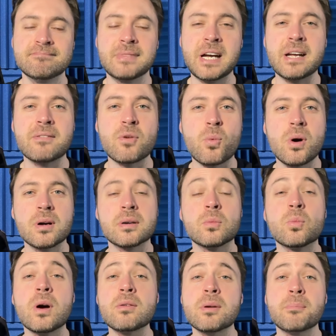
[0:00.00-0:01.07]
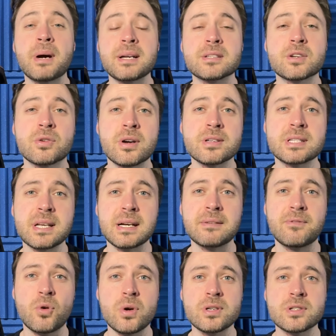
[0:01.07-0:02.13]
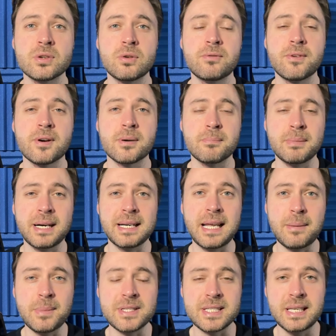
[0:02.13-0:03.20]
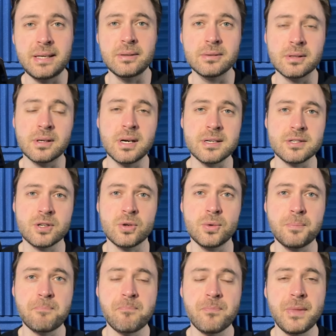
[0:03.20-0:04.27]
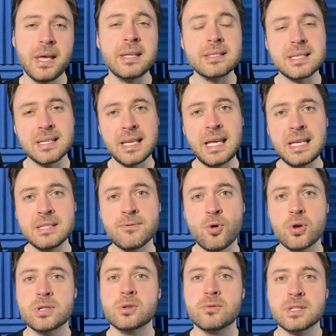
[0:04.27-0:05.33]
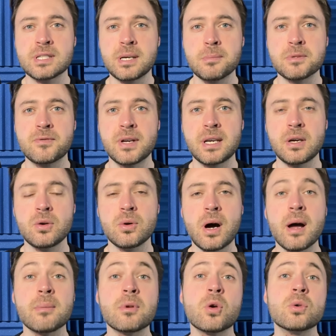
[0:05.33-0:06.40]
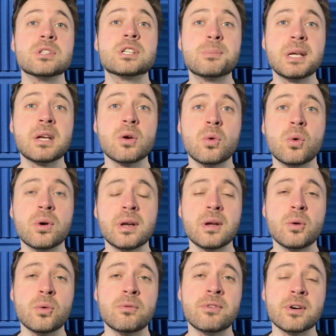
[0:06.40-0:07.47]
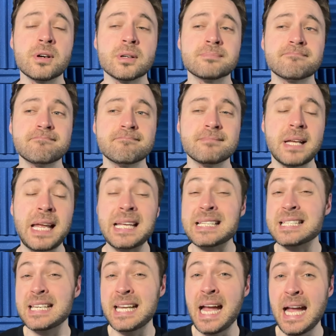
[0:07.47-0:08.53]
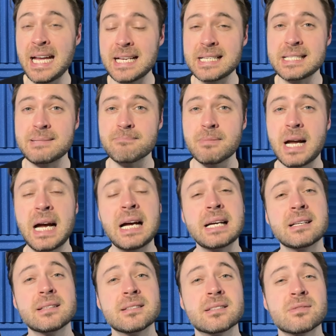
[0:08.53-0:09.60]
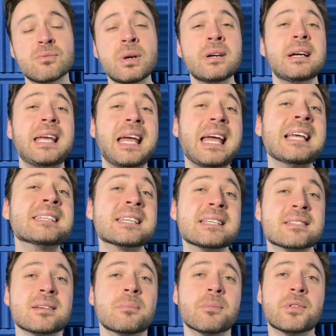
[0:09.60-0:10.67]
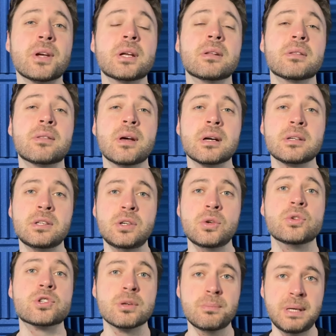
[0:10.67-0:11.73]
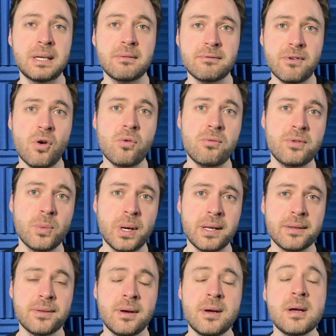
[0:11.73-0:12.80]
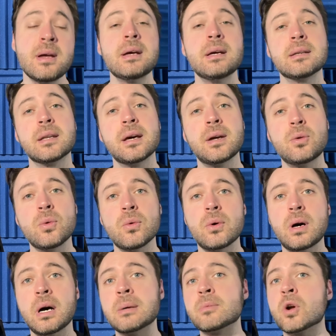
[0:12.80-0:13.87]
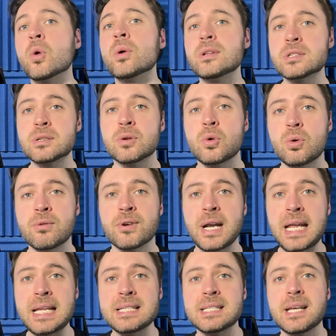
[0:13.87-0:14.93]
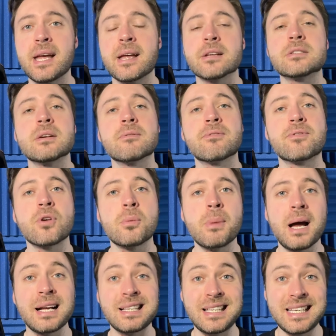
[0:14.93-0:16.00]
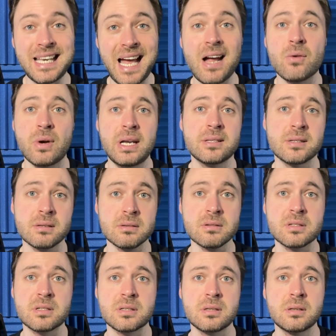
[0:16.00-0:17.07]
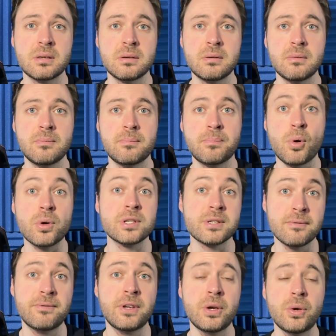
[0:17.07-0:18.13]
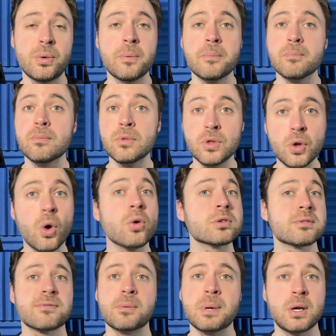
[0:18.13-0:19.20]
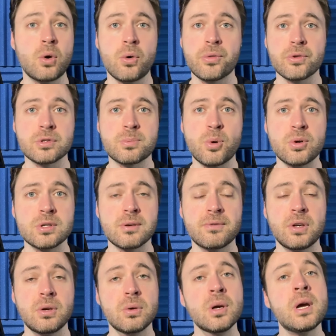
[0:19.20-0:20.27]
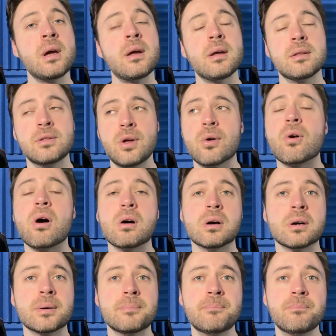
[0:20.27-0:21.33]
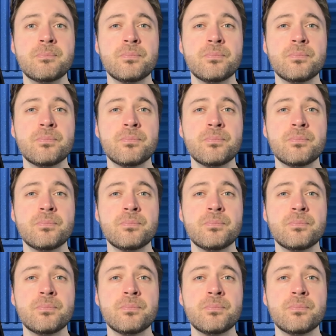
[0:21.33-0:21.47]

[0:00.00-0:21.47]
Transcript: Hi everyone, welcome back to Crown Stag VoiceOver. My name is Neil Glasgow. In today's VoiceOver Tips video, I'm going to be going over ACX and really, is it something that you should be involved with? Now, I'm going to go over ACX from a narrator's point of view, not from an author's point of view. There are